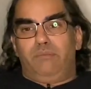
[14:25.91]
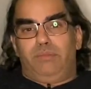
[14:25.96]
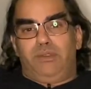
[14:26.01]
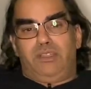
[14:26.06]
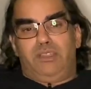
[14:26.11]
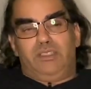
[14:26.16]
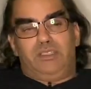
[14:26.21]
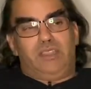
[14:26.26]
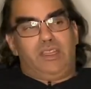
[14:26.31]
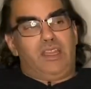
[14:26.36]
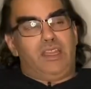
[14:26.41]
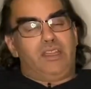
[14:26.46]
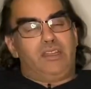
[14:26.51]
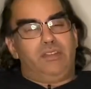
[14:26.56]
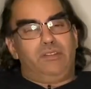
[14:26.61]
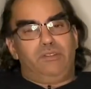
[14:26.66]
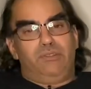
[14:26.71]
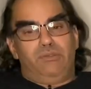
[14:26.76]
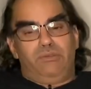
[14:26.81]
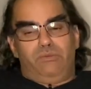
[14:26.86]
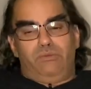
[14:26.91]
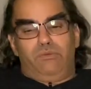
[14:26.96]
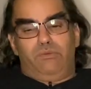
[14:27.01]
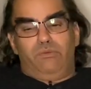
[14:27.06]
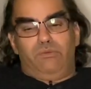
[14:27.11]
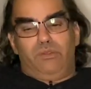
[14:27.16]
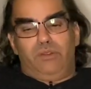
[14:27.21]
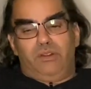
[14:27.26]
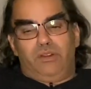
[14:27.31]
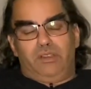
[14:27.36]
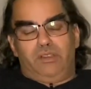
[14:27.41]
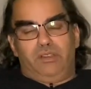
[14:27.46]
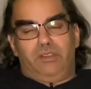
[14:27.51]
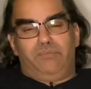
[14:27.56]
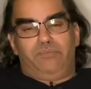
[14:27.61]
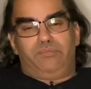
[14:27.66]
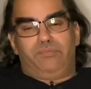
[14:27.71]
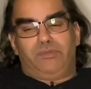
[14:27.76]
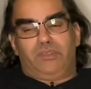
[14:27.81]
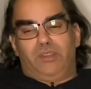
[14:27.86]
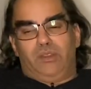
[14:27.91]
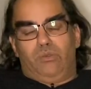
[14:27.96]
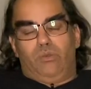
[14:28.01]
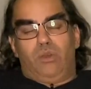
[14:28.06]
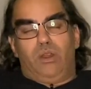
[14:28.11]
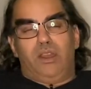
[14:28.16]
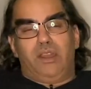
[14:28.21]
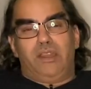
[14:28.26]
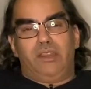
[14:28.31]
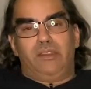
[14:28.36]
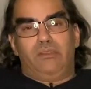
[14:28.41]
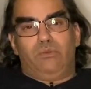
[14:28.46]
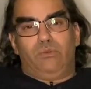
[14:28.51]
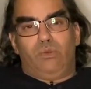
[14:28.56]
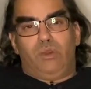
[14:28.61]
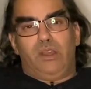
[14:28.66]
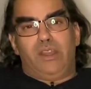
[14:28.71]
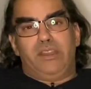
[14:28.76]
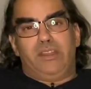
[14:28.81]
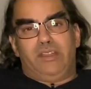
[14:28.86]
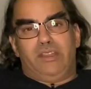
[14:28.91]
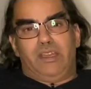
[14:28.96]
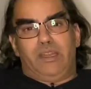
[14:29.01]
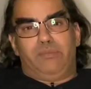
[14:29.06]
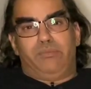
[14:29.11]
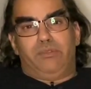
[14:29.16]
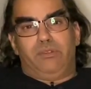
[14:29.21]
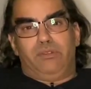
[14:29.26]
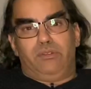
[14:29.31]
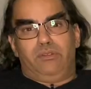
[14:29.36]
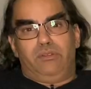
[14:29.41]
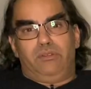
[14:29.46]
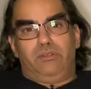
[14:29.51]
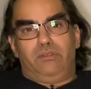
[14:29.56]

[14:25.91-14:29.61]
because I had to run a Y adapter